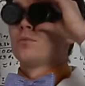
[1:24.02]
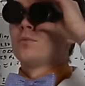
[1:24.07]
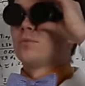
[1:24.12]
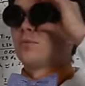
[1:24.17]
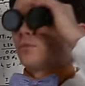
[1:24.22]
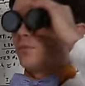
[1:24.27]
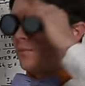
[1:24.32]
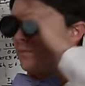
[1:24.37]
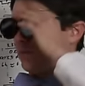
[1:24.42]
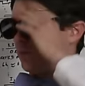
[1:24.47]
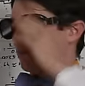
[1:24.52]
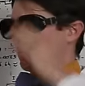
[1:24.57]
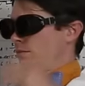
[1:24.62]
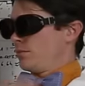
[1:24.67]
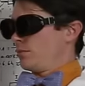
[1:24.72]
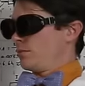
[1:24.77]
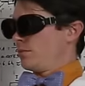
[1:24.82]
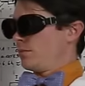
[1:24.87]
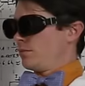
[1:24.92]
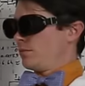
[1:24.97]

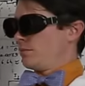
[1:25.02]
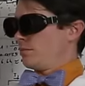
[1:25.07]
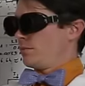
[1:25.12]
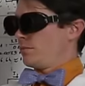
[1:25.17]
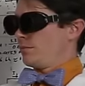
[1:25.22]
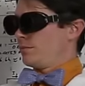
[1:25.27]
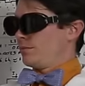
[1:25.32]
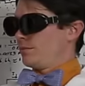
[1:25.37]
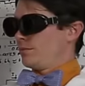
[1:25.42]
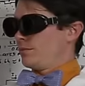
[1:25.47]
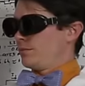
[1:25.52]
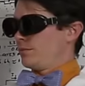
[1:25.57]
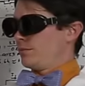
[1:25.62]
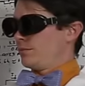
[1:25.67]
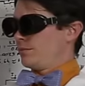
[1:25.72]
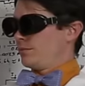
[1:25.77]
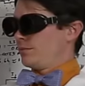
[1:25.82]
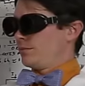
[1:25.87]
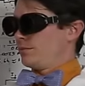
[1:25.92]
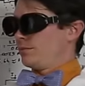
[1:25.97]

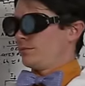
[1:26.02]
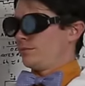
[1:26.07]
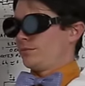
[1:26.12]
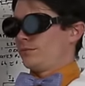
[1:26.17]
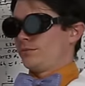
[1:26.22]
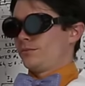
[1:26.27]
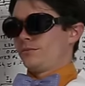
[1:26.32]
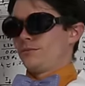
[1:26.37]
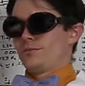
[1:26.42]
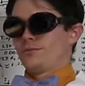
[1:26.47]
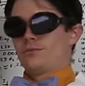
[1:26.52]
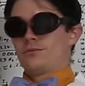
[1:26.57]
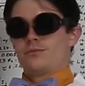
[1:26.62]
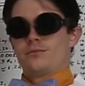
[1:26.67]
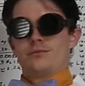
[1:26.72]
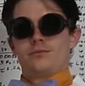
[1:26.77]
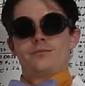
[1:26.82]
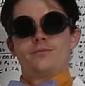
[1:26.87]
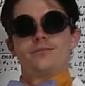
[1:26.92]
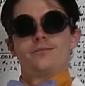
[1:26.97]

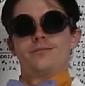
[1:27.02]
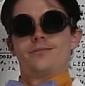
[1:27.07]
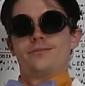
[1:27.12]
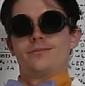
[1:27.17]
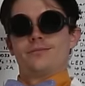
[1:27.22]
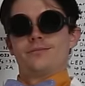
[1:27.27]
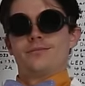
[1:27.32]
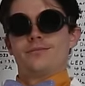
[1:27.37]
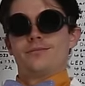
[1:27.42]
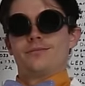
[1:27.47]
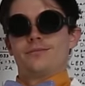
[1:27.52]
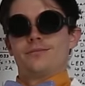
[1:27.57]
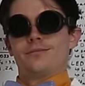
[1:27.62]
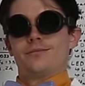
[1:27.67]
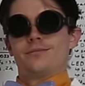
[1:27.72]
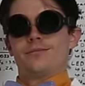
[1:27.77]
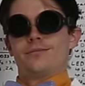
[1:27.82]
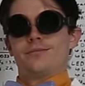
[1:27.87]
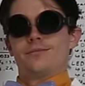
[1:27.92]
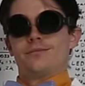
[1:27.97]

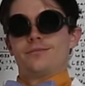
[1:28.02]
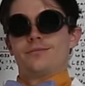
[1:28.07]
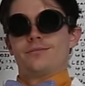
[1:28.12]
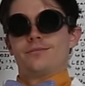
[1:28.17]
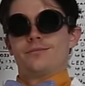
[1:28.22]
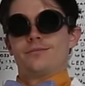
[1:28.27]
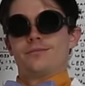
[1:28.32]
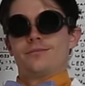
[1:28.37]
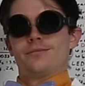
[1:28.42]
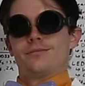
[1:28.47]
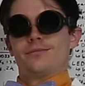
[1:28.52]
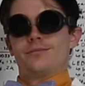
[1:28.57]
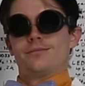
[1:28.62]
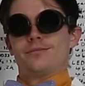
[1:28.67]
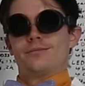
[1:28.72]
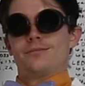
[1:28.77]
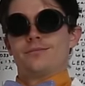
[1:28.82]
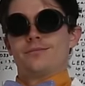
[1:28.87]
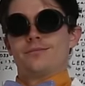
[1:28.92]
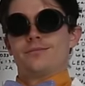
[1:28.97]

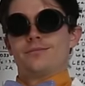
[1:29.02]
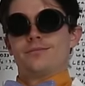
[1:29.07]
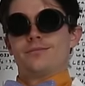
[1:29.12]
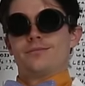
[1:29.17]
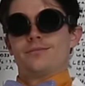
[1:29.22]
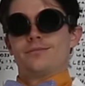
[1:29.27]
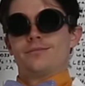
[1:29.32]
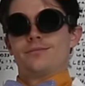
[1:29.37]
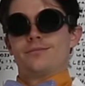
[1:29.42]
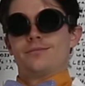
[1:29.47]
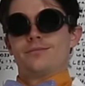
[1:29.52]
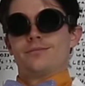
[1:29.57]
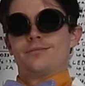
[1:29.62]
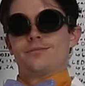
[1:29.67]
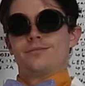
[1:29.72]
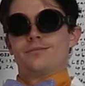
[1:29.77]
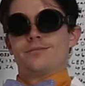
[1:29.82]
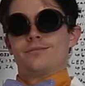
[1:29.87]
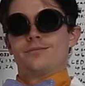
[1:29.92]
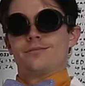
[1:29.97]

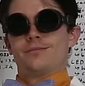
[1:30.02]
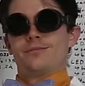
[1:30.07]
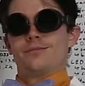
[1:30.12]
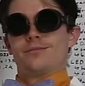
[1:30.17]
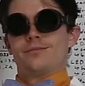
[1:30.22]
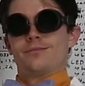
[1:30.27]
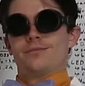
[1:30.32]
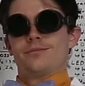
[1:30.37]
(silence)